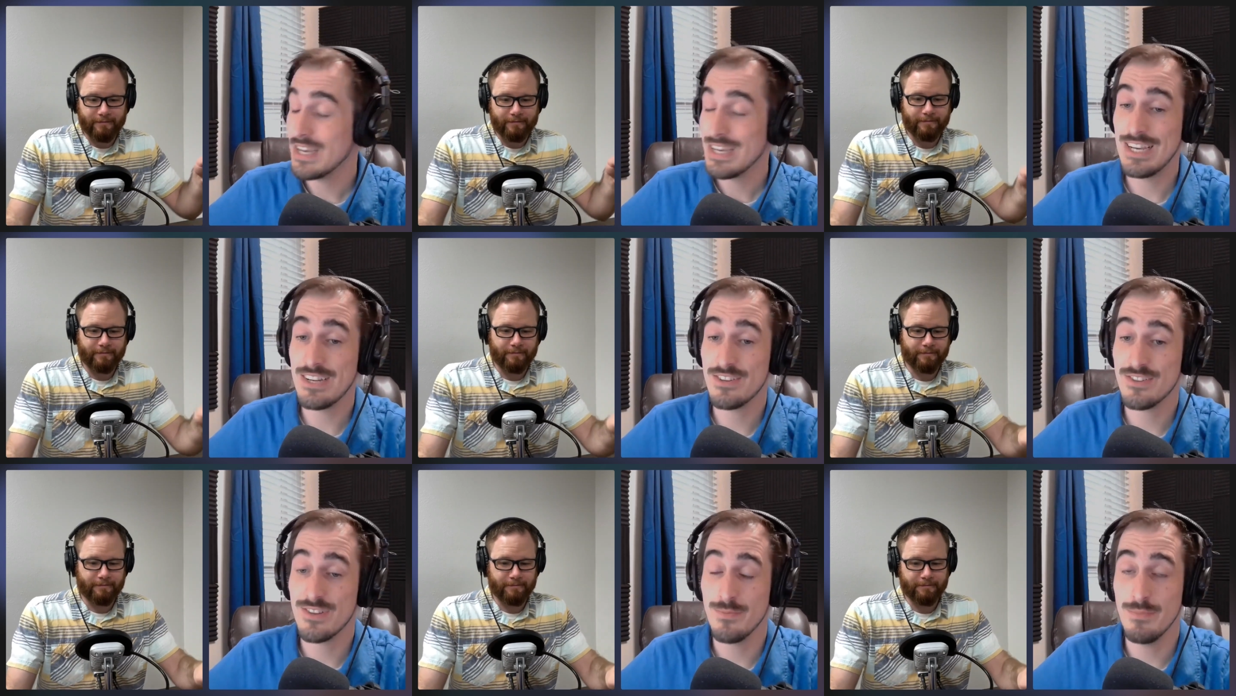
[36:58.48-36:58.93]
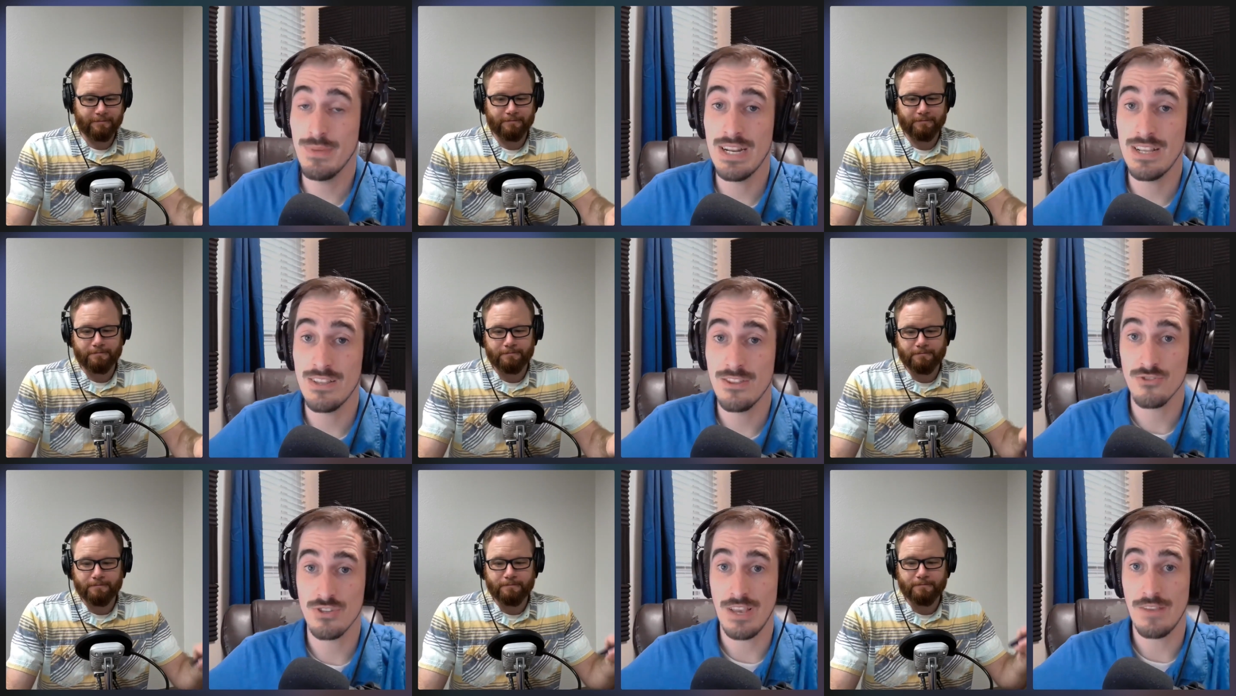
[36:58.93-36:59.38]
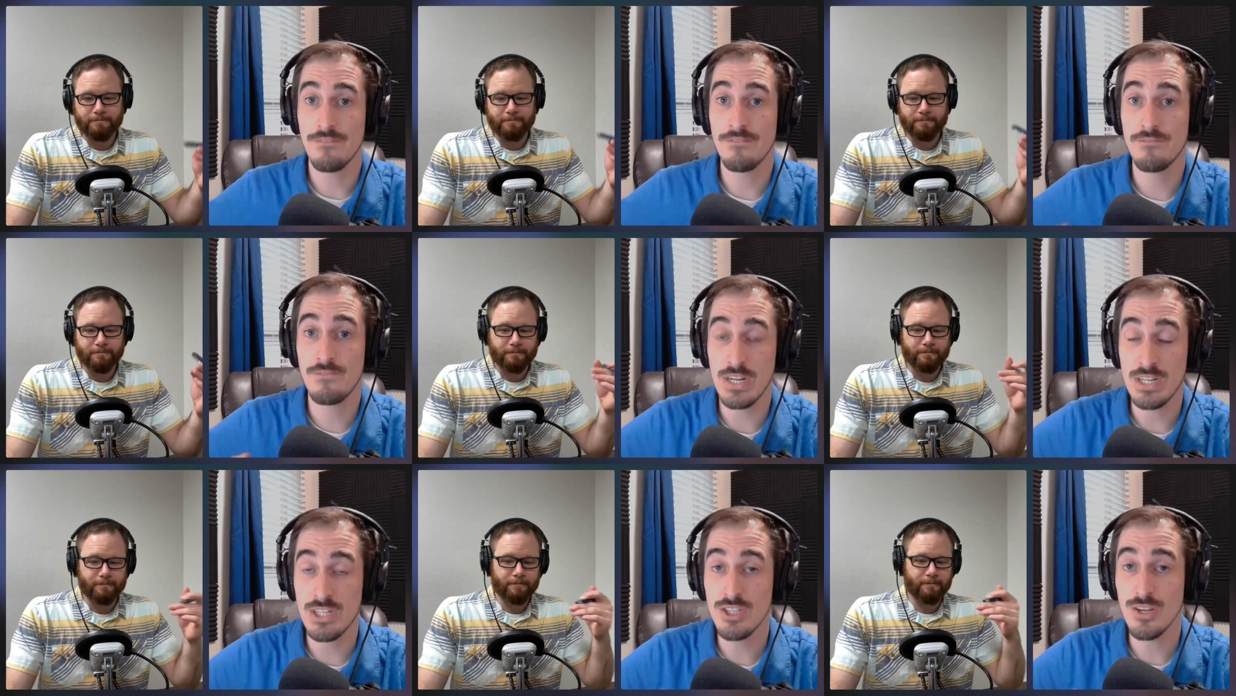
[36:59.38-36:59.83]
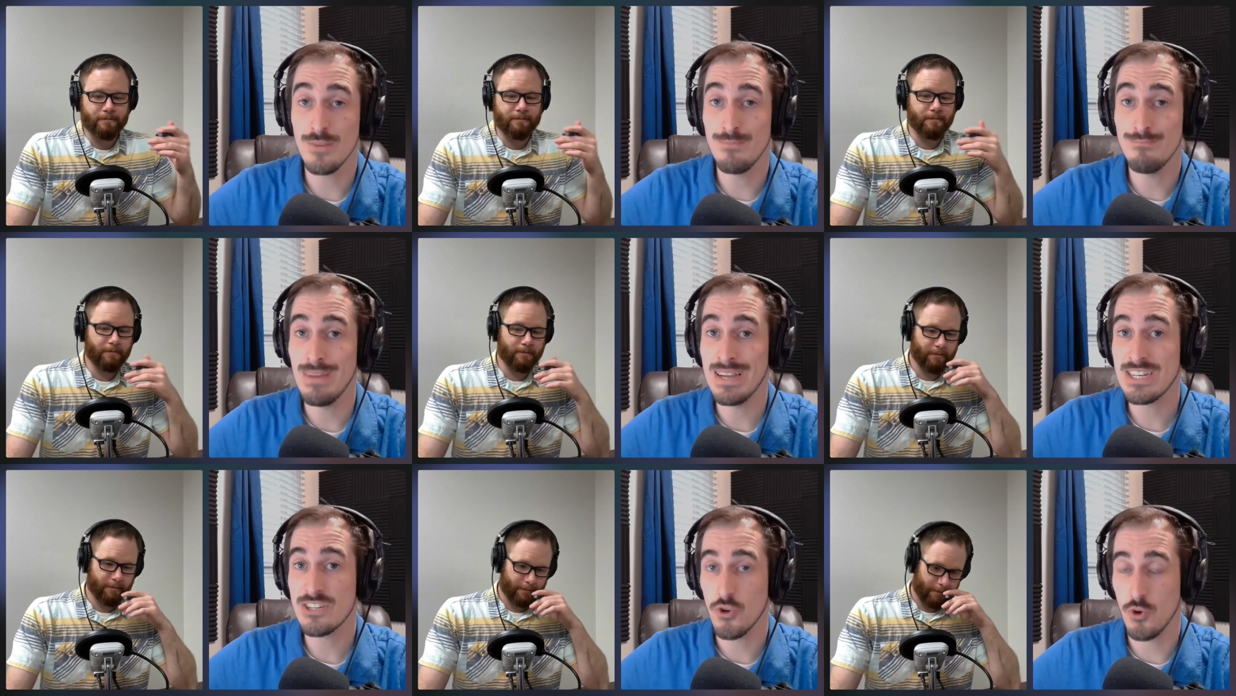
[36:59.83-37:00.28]
Speaker 1: he's admitting there's a
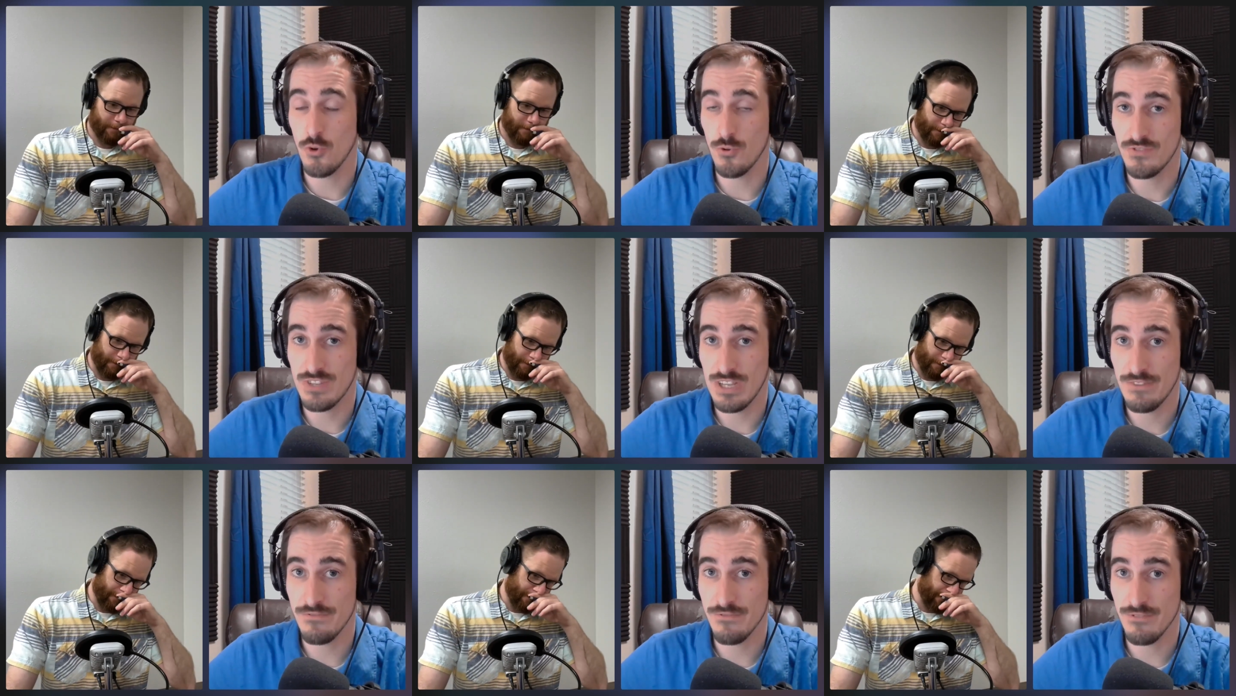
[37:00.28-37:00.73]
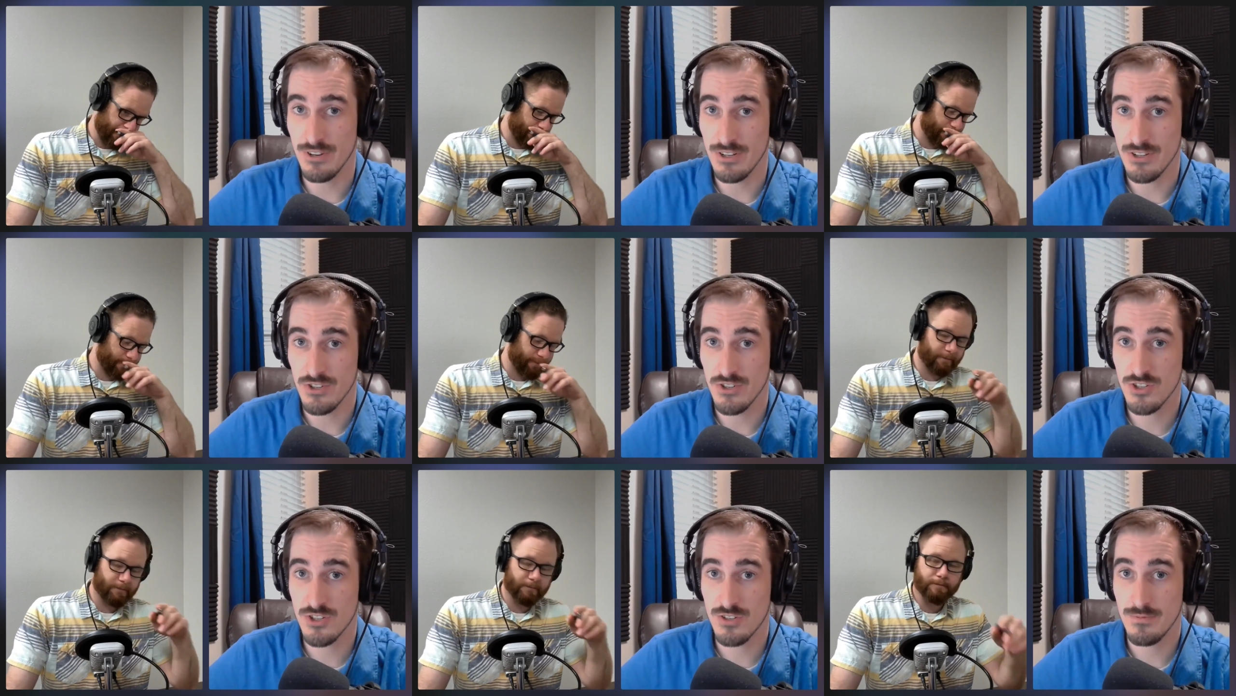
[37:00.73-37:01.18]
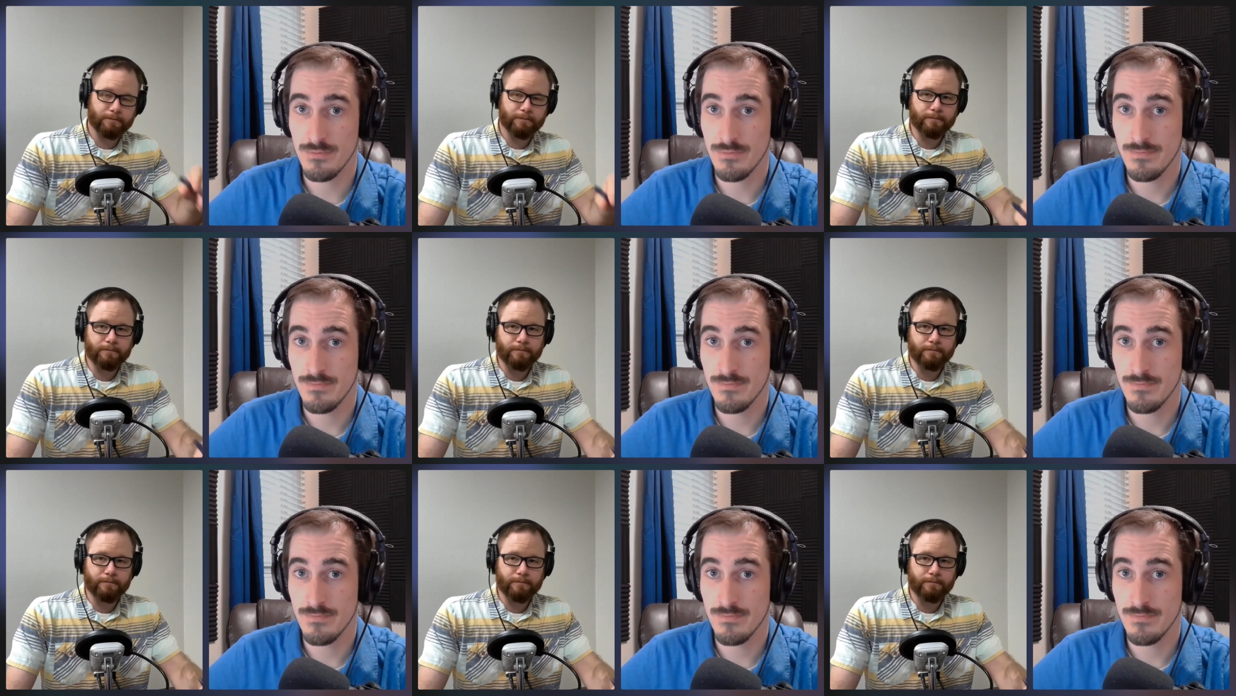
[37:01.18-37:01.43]
fundamental difference